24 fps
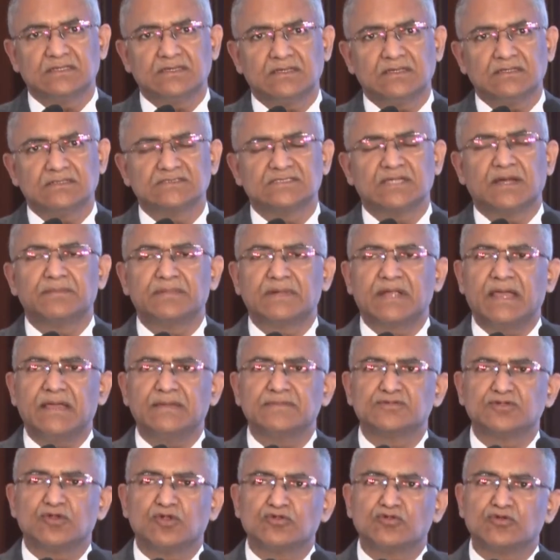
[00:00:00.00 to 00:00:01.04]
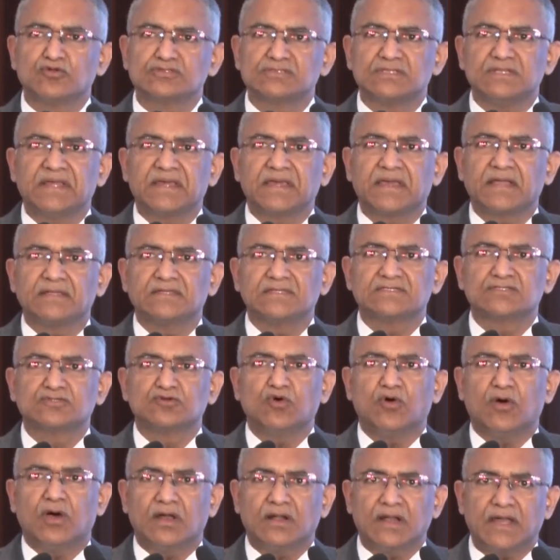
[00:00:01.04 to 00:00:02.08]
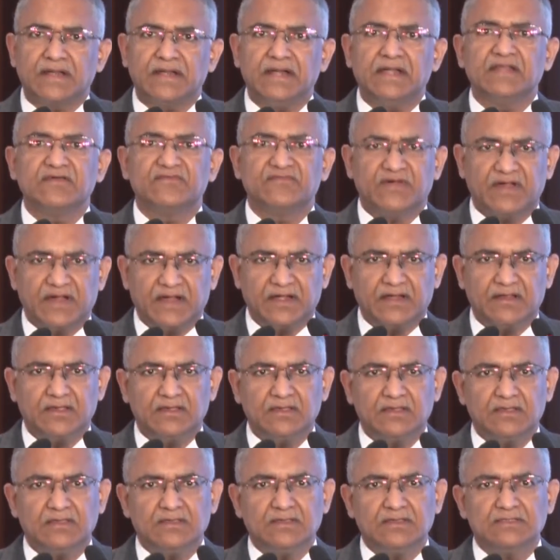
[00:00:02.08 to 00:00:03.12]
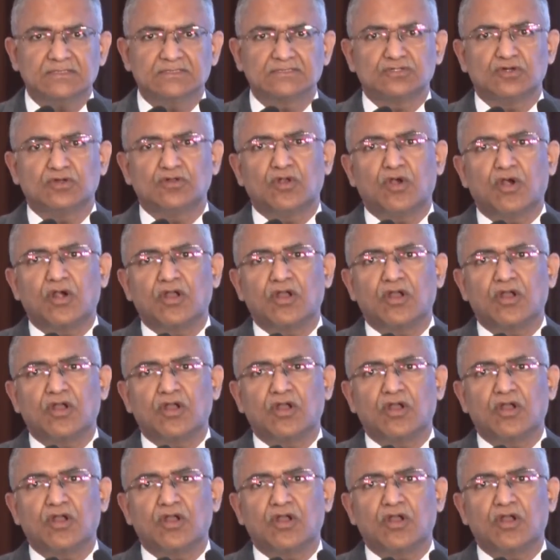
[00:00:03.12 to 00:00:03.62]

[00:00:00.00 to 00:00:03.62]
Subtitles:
Sometimes, you know, those leakages go unidentified. So a lot